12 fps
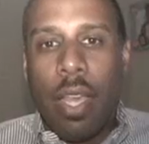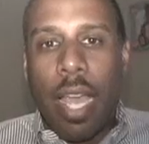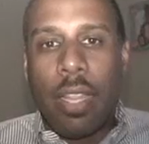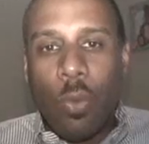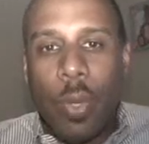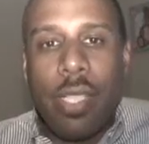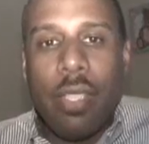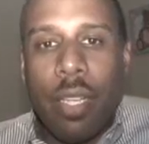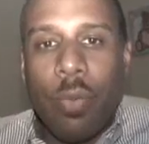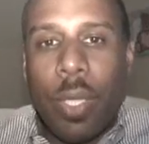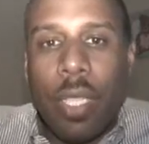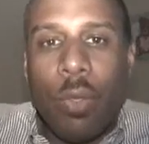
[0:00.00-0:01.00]
And the reason
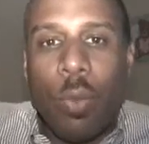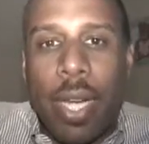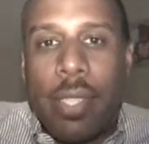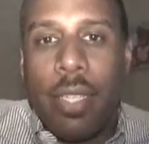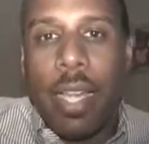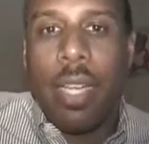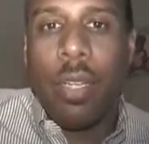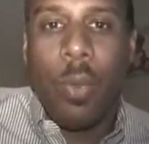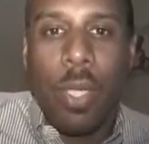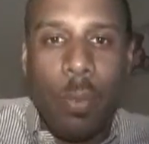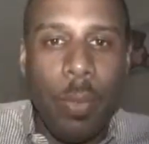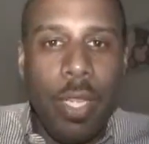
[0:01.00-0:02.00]
it really resonated
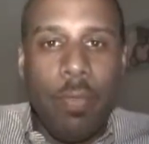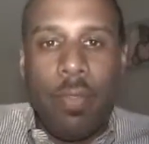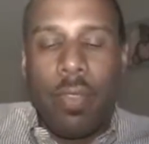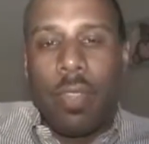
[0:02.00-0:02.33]
with me